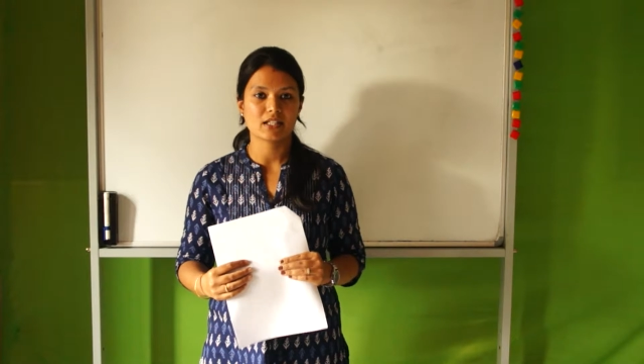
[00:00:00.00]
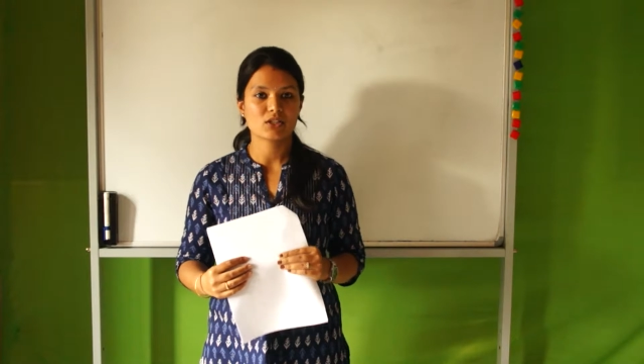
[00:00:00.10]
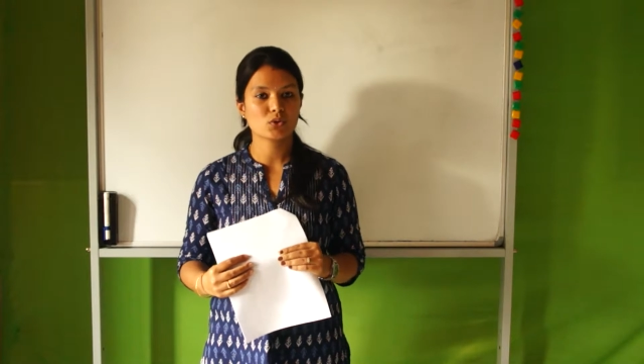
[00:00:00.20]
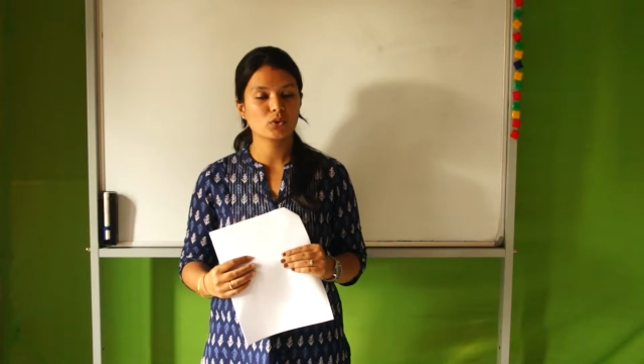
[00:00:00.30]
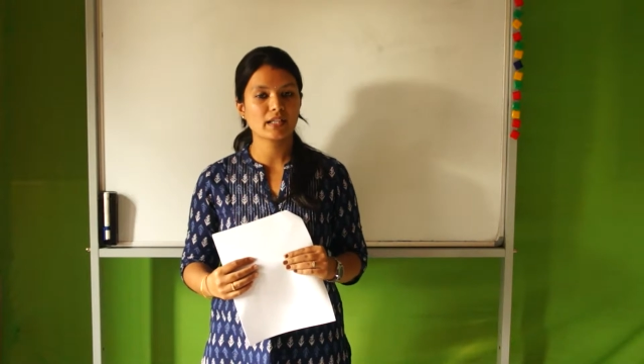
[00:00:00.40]

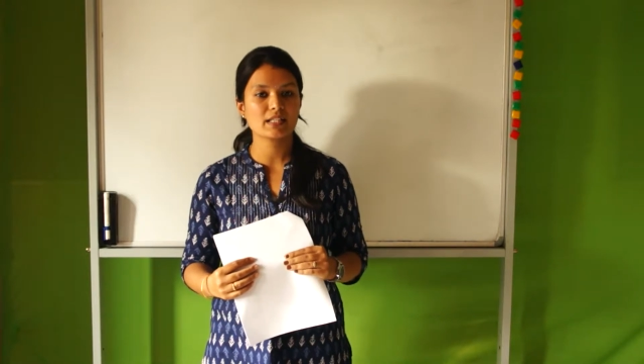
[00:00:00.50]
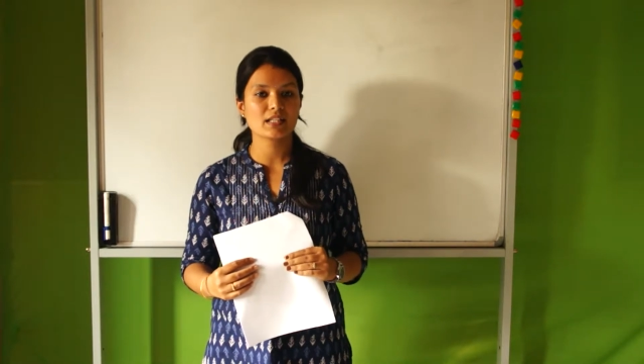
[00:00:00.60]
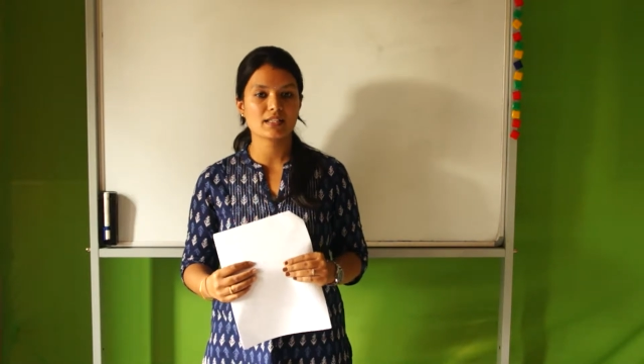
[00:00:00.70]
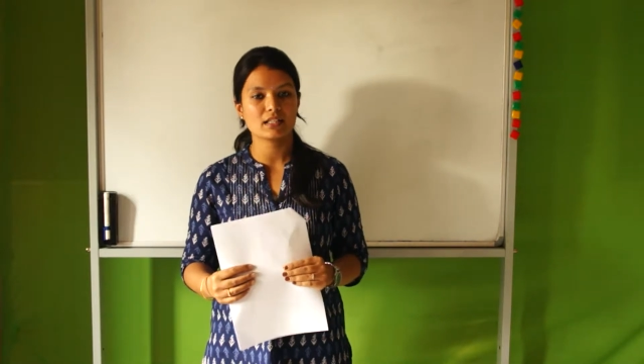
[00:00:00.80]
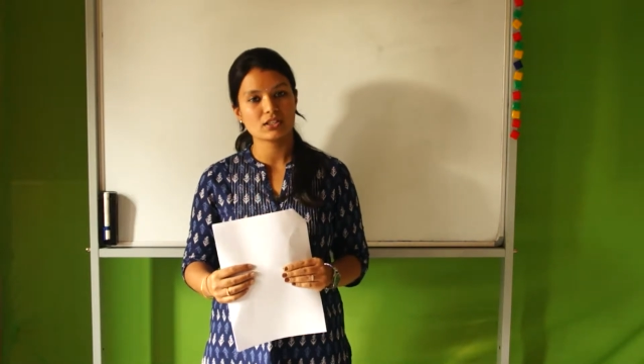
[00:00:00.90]

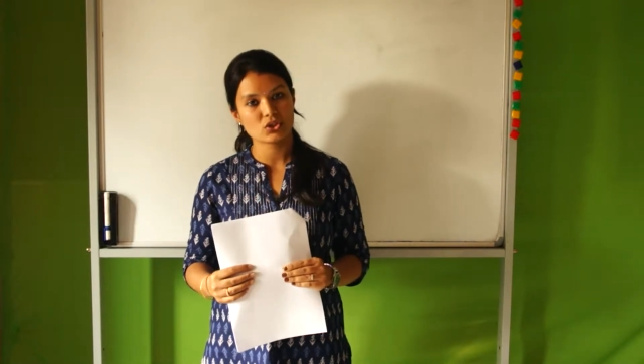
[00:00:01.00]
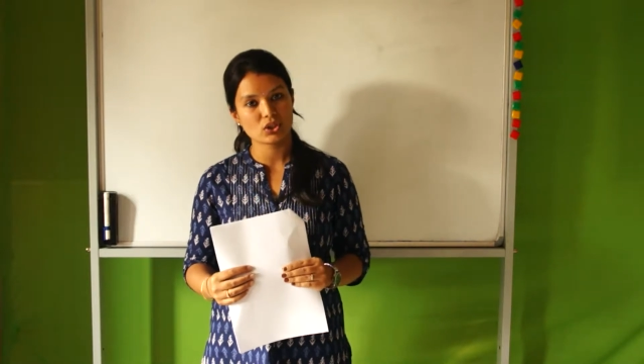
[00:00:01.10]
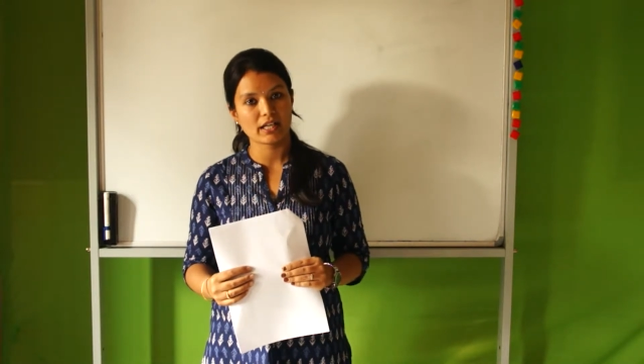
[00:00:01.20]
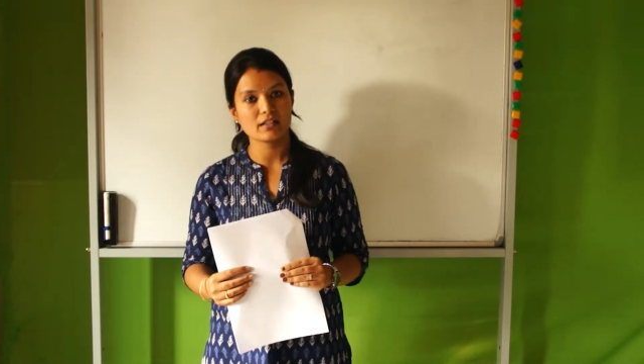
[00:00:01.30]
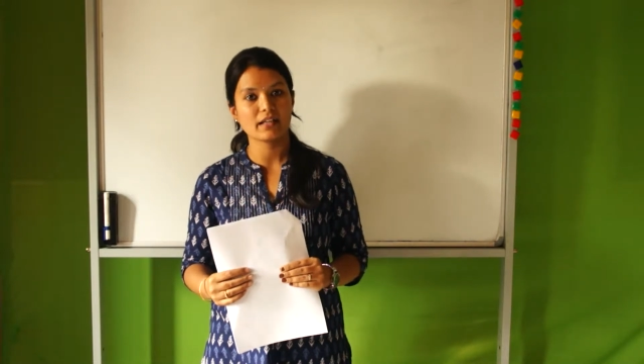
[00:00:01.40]
Students
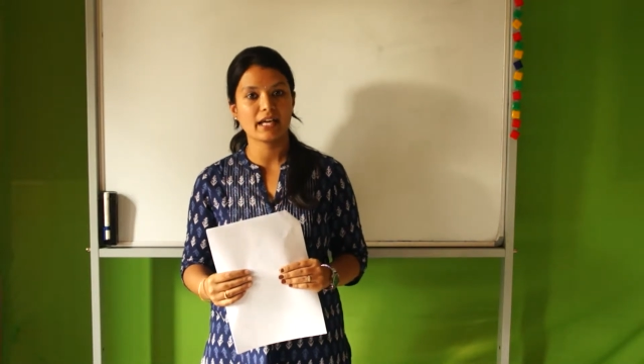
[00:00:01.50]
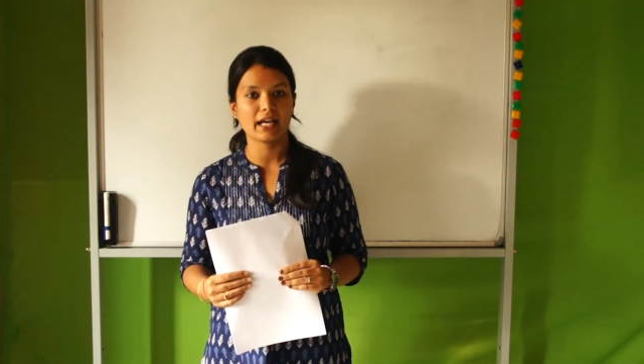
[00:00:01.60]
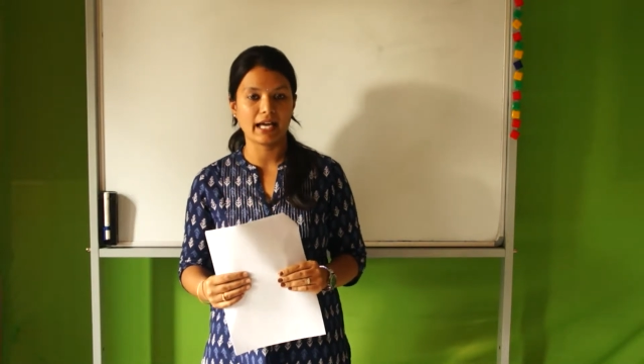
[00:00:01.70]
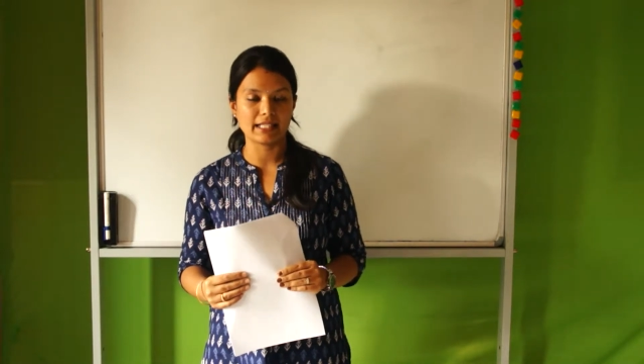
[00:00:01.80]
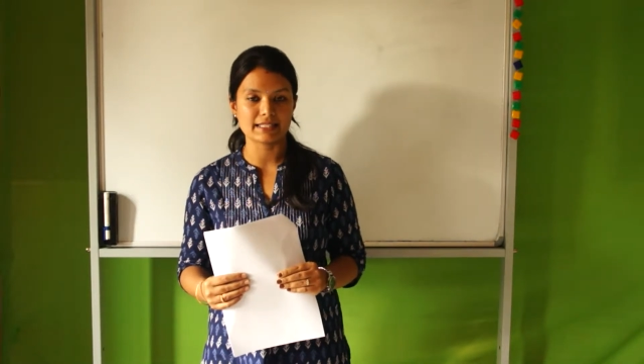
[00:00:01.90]
share their
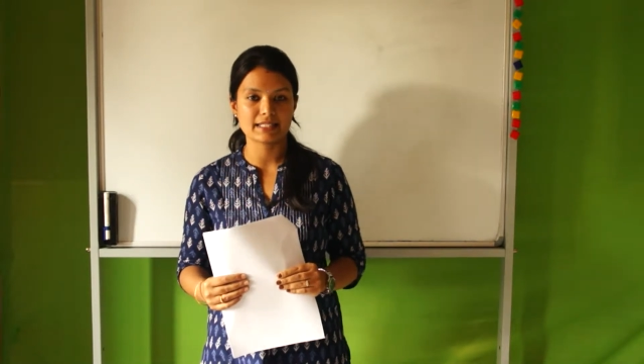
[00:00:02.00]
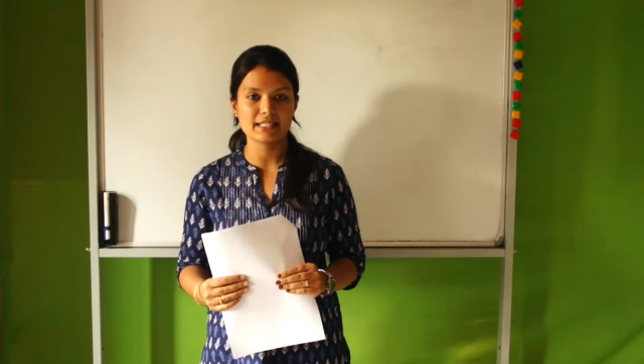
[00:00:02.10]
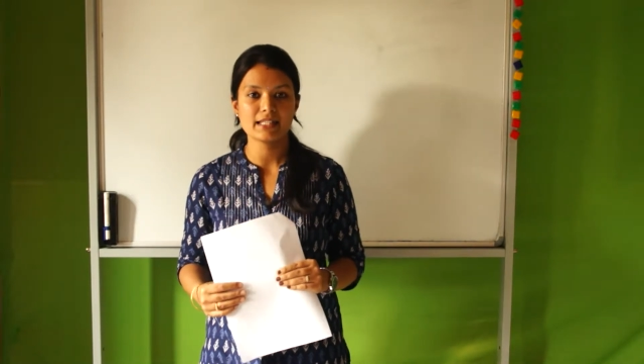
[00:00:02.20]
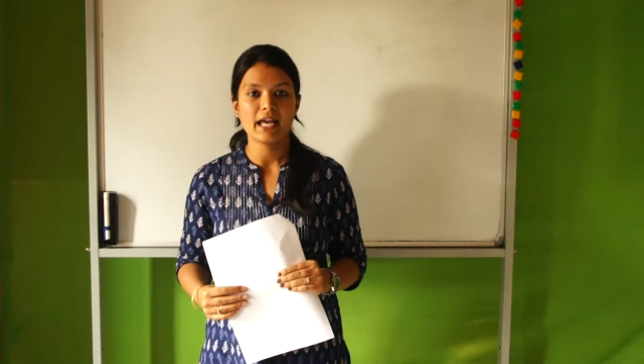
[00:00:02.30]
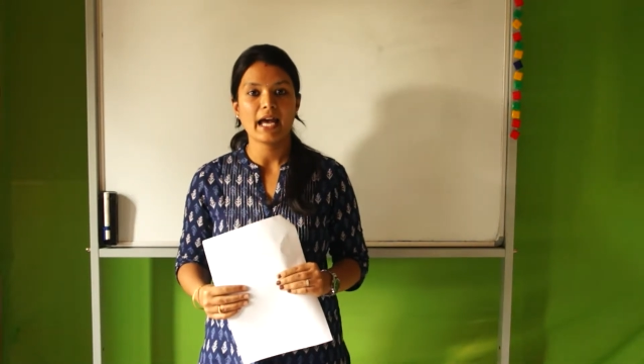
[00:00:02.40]

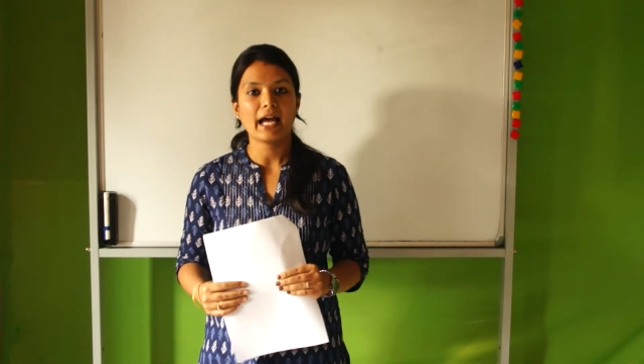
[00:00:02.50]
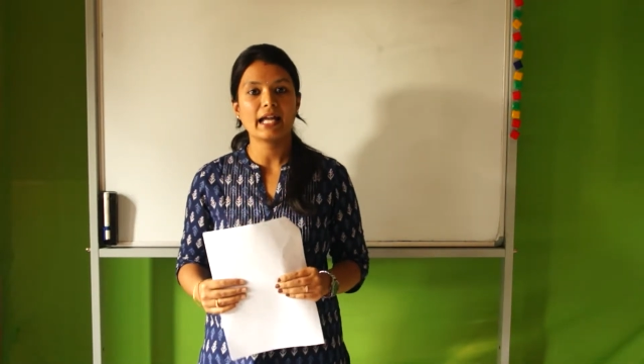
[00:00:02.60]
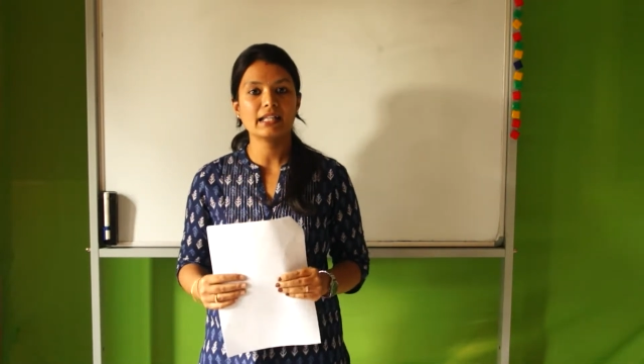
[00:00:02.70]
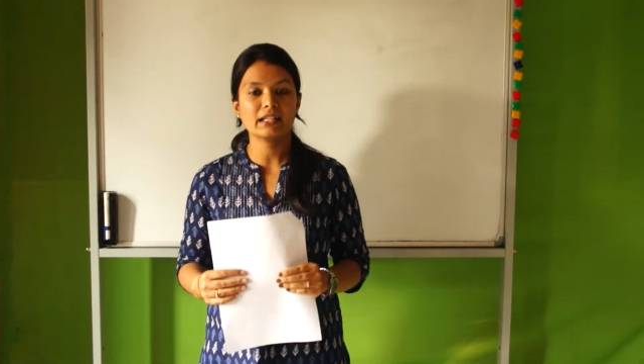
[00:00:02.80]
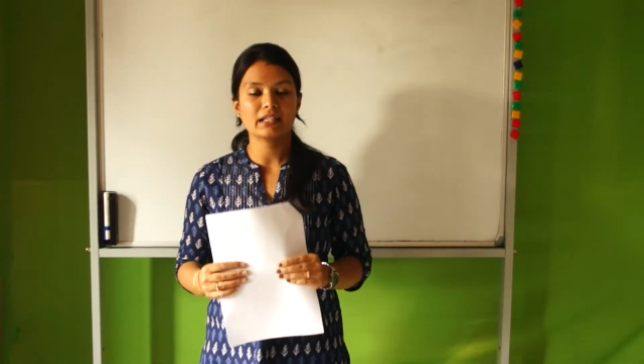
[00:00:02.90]
answers
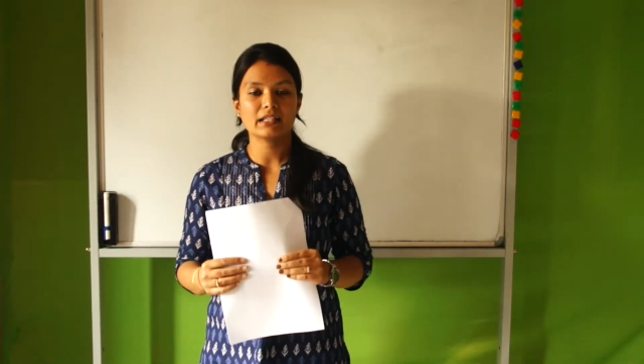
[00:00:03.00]
and